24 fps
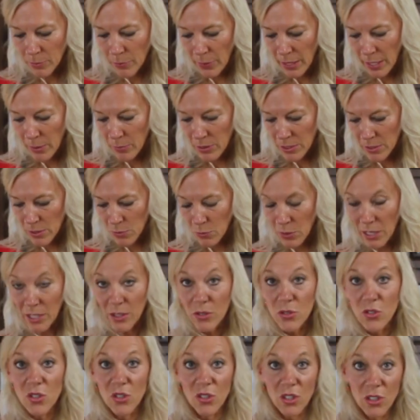little baby
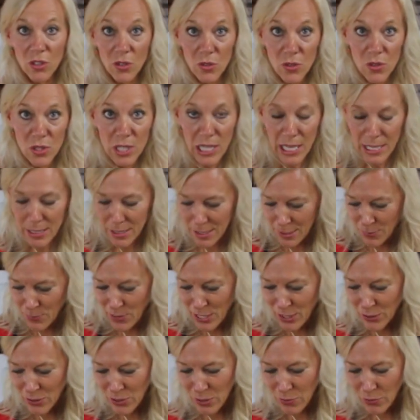tomatoes. You can use sliced
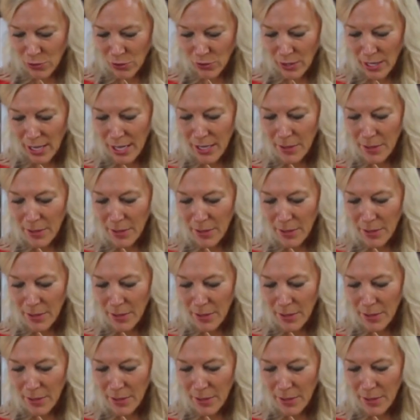tomatoes if you